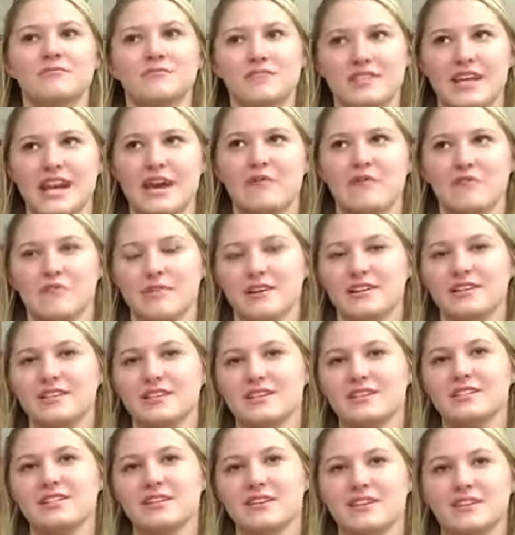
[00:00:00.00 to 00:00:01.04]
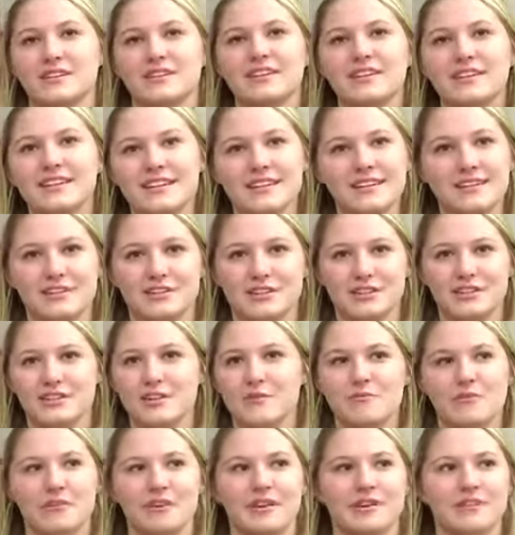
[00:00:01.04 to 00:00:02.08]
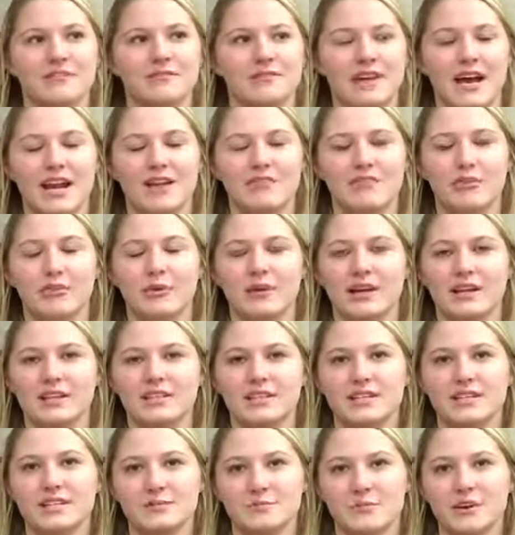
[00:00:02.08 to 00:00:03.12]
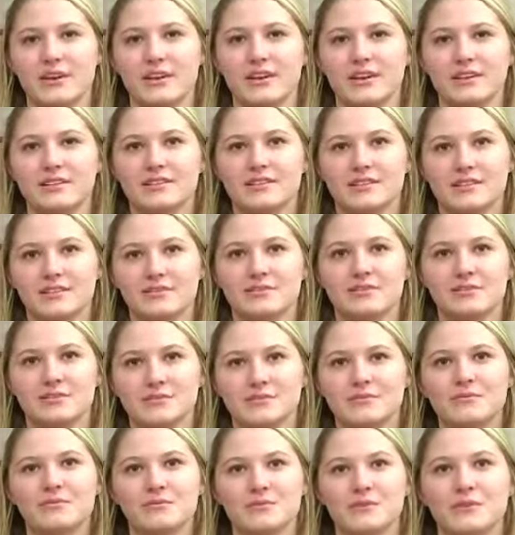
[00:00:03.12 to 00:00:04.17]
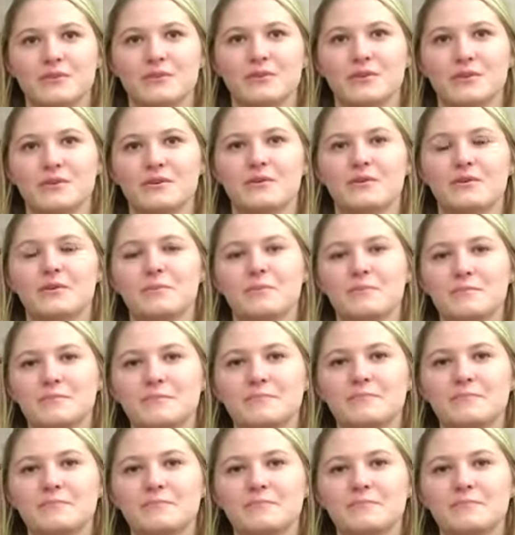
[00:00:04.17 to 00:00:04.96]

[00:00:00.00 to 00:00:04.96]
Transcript: stay with my sister. Just something not everyone gets to experience, and it's really cool.